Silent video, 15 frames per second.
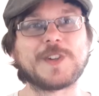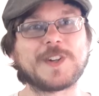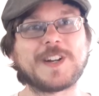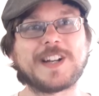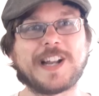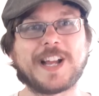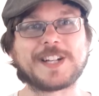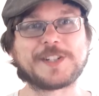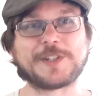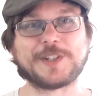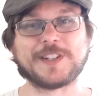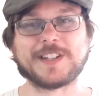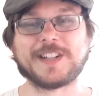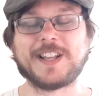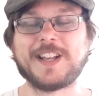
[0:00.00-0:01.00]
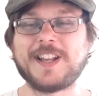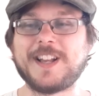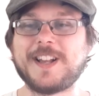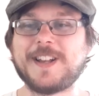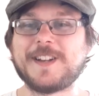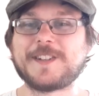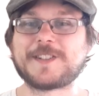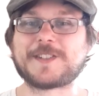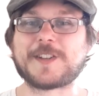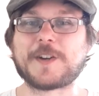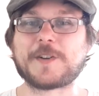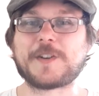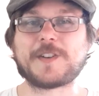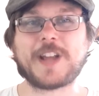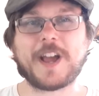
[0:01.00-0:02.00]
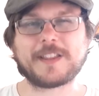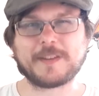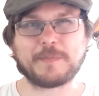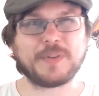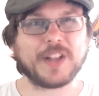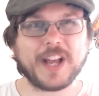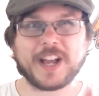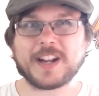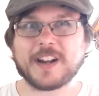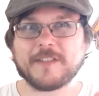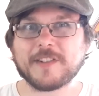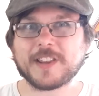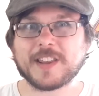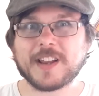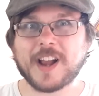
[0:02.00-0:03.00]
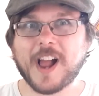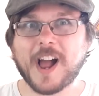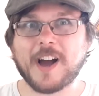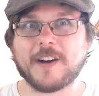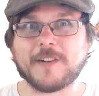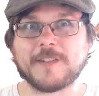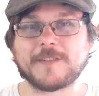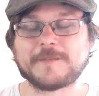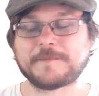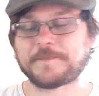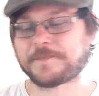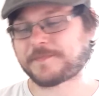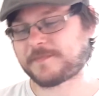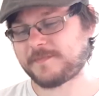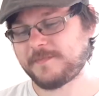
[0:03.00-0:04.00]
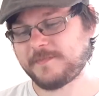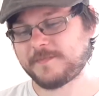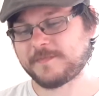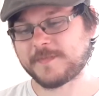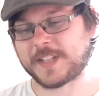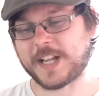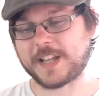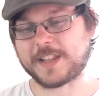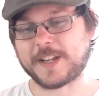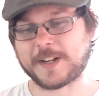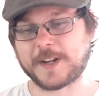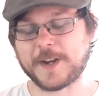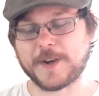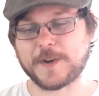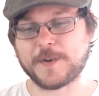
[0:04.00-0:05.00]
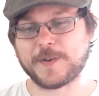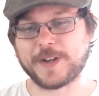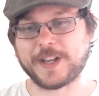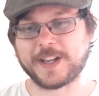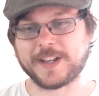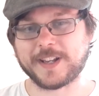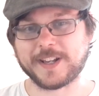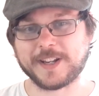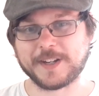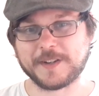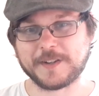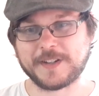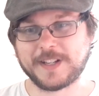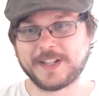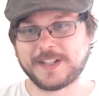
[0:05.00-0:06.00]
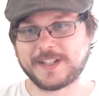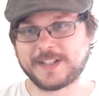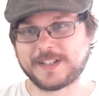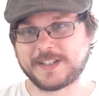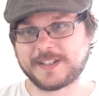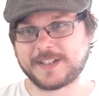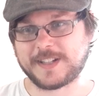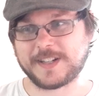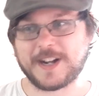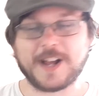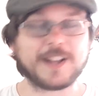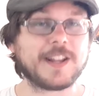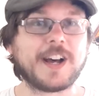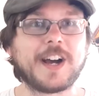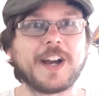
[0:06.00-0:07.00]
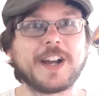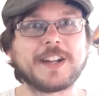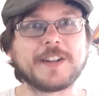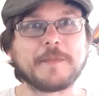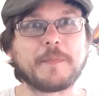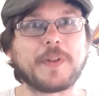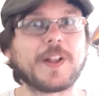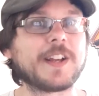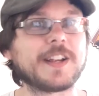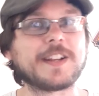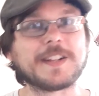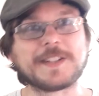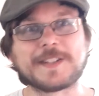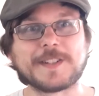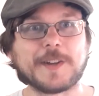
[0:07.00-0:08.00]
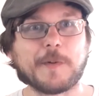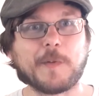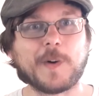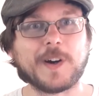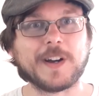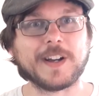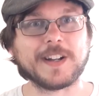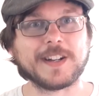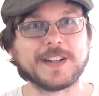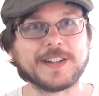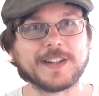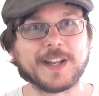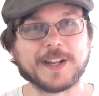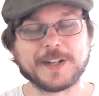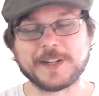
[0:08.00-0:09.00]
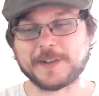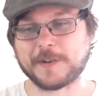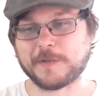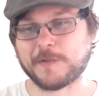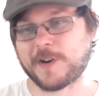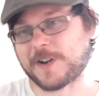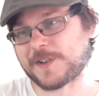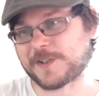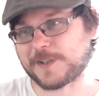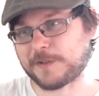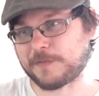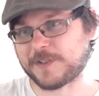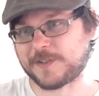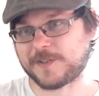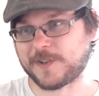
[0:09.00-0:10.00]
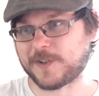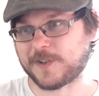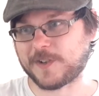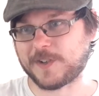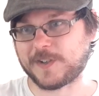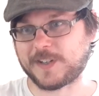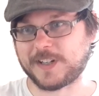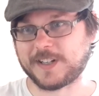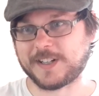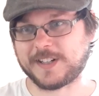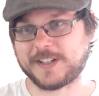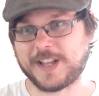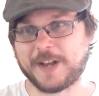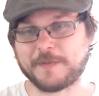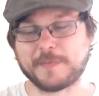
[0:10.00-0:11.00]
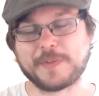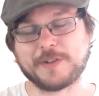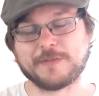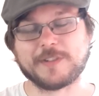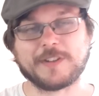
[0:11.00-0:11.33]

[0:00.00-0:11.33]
connection. So you'd have to plan everything out and then go and get online and play against someone, and they'd either rush you with Zerg, and that would be really